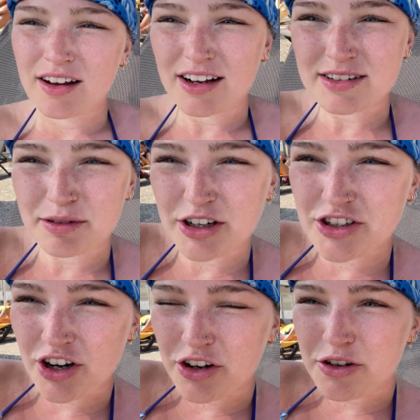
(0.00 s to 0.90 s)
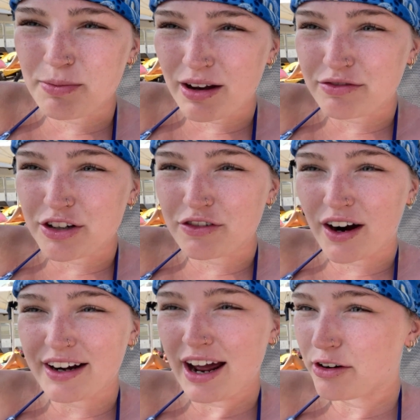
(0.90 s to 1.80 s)
Guys, I'm going to show you my view
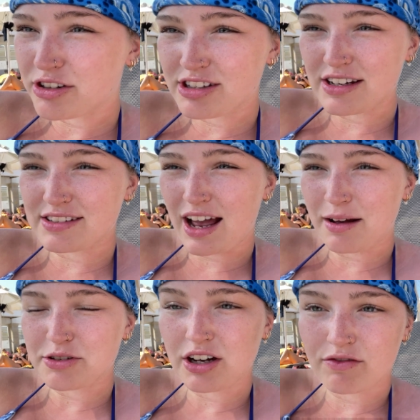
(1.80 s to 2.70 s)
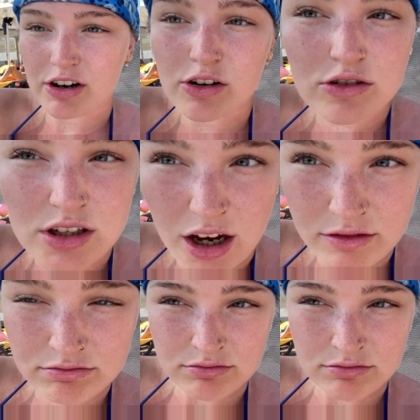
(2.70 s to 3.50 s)
right now because it is absolutely unreal. Also,